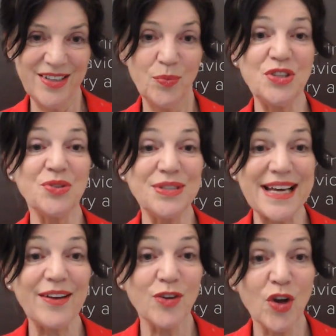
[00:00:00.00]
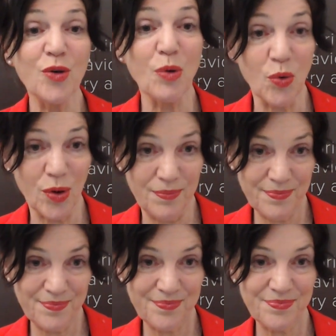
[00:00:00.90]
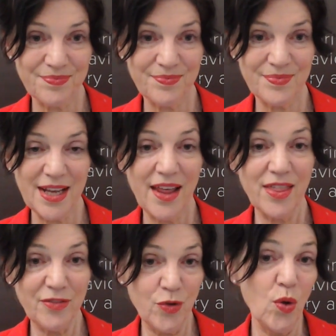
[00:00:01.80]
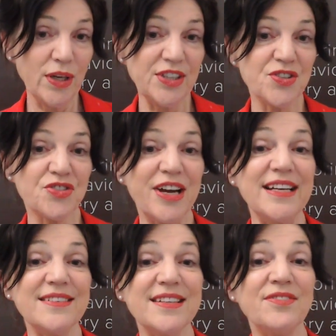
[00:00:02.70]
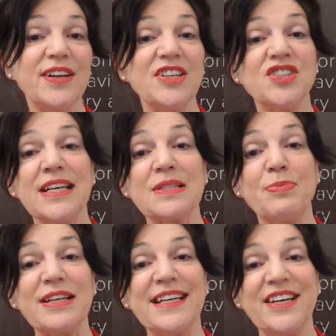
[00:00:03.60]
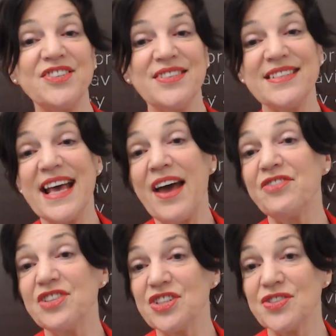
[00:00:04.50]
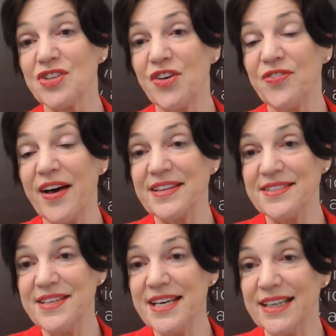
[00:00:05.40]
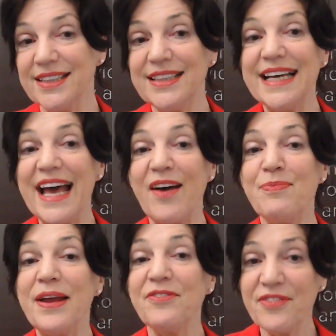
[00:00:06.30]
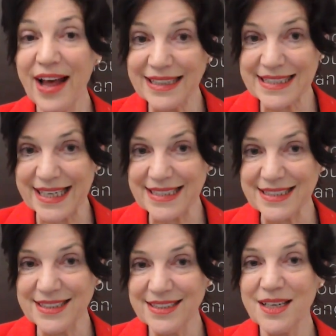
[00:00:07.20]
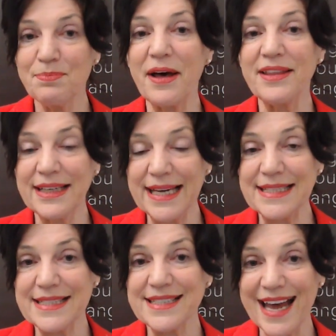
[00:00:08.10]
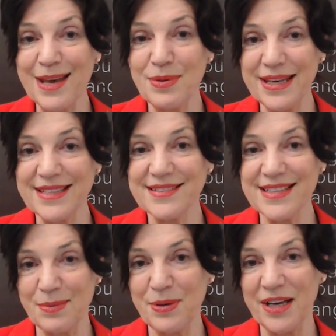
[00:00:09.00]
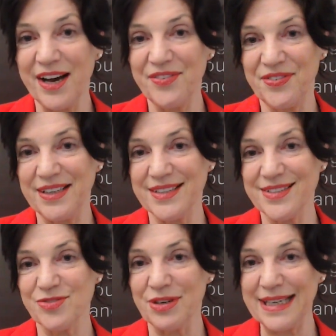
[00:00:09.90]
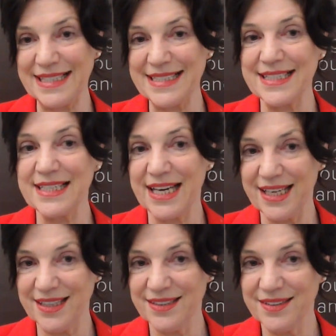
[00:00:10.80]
we should doubt no more. The fall in Australians' inflation expectations averages so far this year have been validated by the latest ABS CPI figures released today.